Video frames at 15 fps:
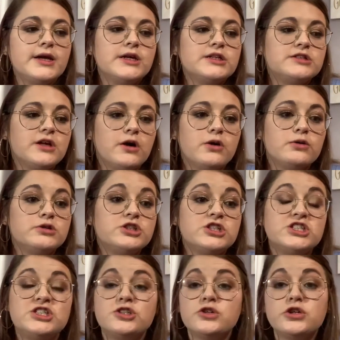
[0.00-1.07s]
So
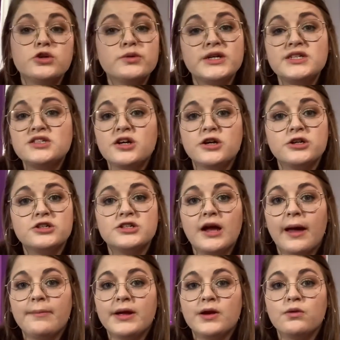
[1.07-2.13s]
just do your research.
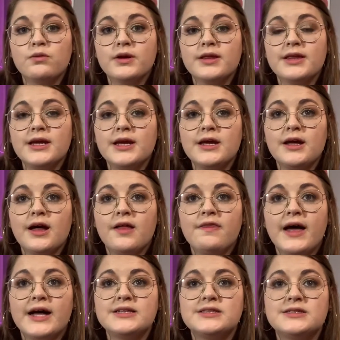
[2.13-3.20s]
I mean, really,
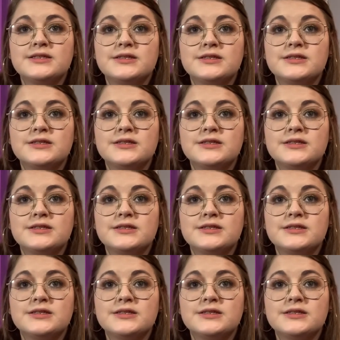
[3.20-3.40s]
that's